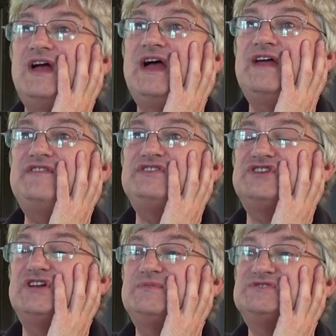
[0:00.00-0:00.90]
and the
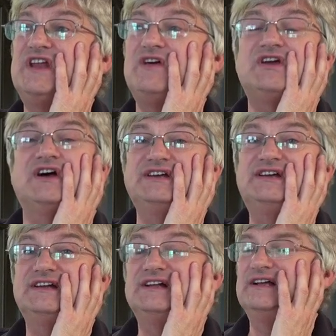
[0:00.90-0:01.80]
gentleman said, okay.
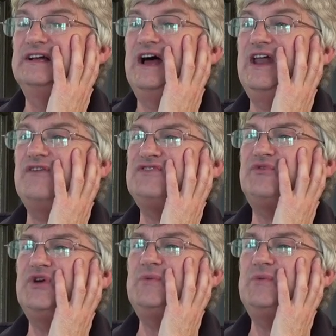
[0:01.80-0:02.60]
And after three